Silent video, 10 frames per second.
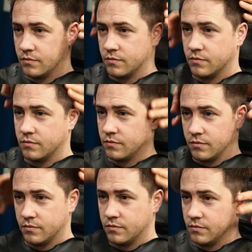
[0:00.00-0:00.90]

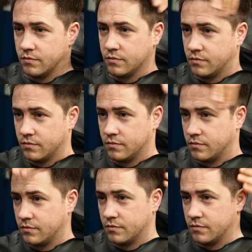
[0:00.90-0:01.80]

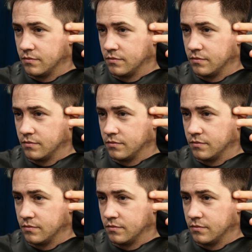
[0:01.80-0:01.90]
[no speech]